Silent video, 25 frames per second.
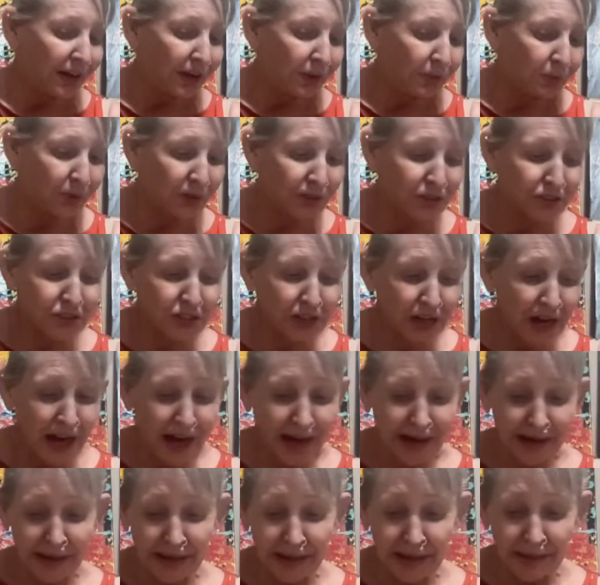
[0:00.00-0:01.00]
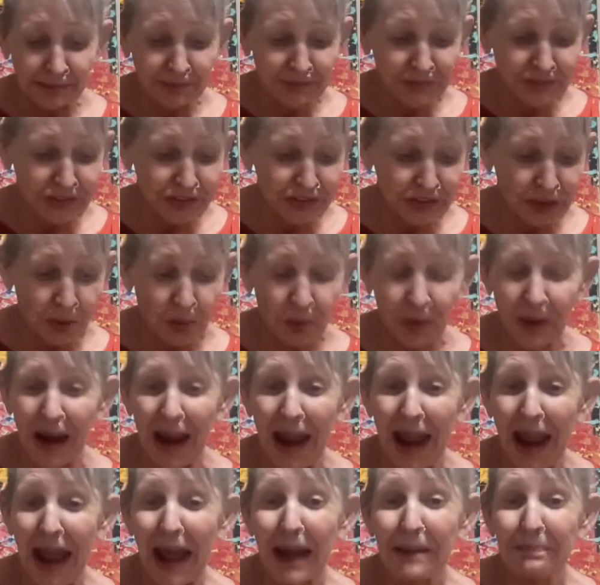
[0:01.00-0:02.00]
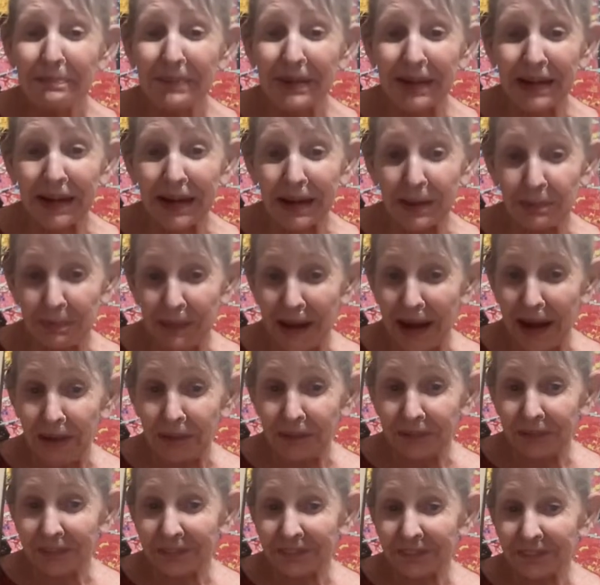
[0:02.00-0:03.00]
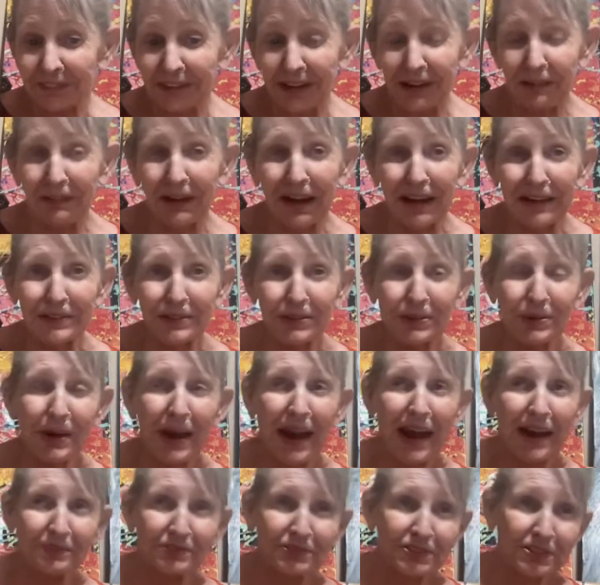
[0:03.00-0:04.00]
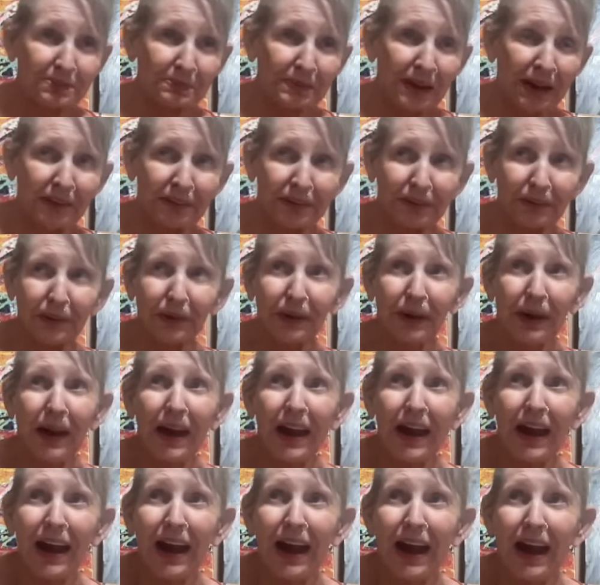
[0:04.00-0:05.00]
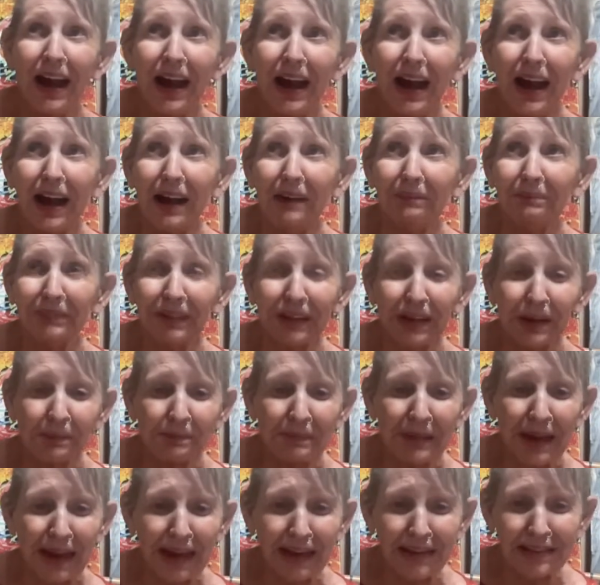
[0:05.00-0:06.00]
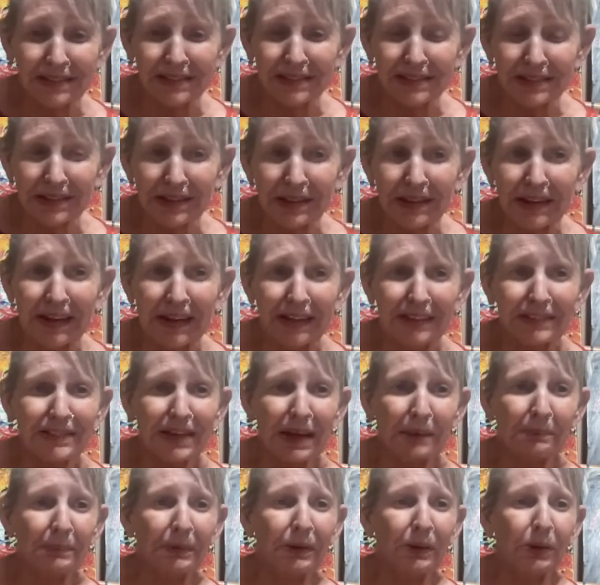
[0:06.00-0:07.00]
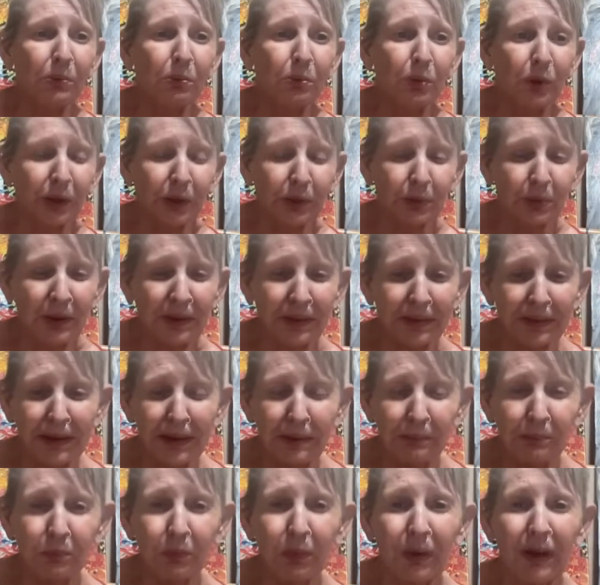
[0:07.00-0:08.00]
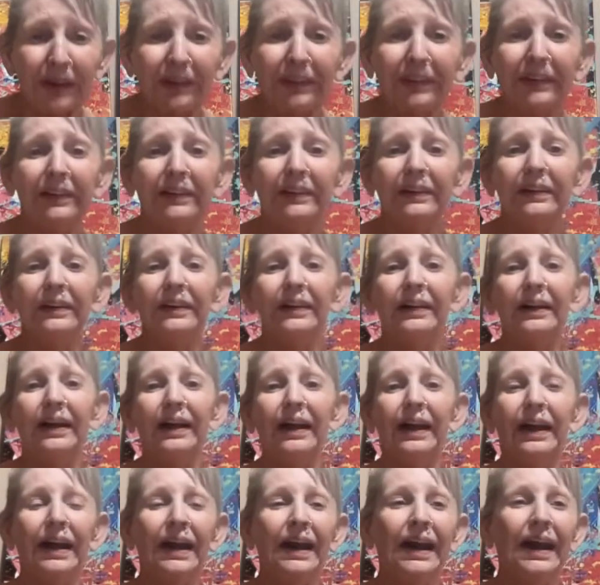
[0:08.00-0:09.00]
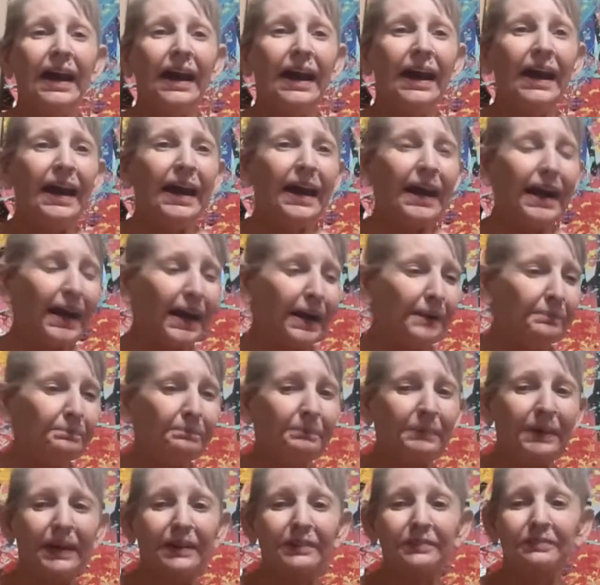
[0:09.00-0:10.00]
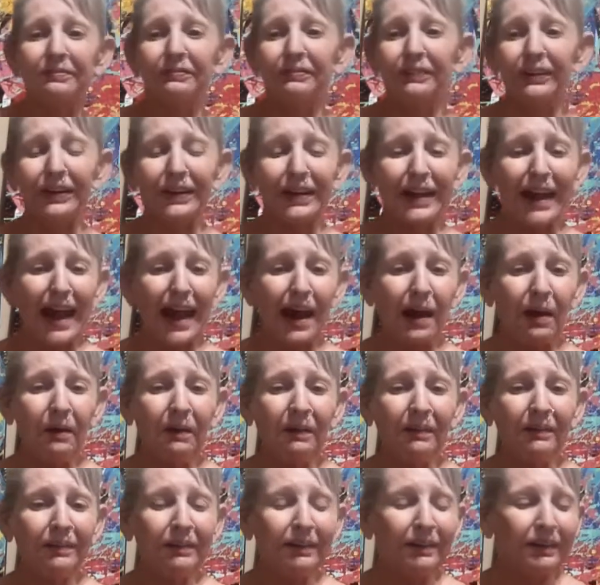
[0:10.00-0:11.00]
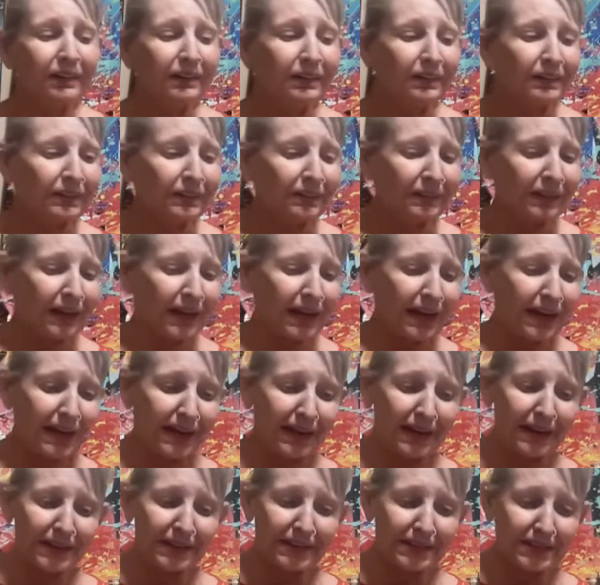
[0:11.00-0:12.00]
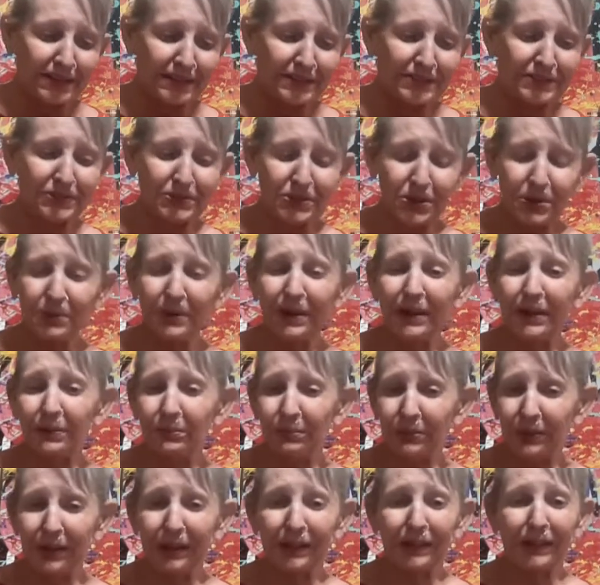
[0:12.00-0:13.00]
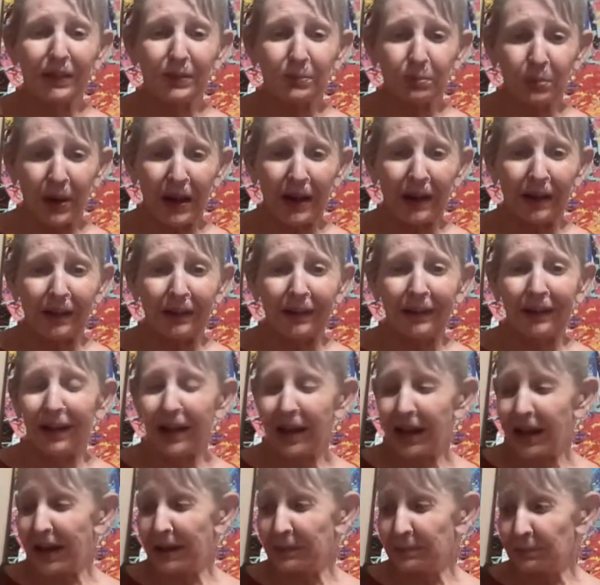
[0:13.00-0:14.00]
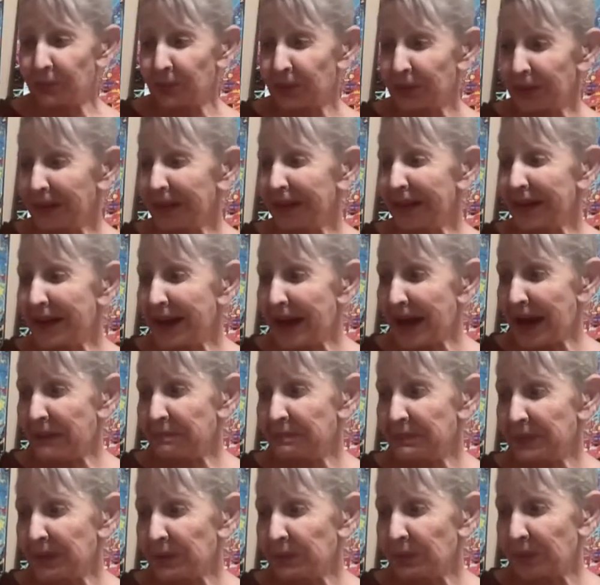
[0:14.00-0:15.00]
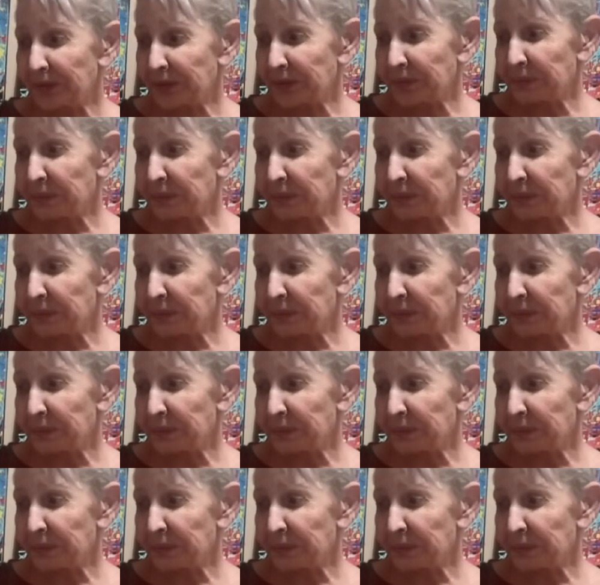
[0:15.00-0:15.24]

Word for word: which I am so happy about. Now, I do have some other um, commands and things I'm going to work with him with. Um, but for now, uh, he's doing really well. I'm really happy with the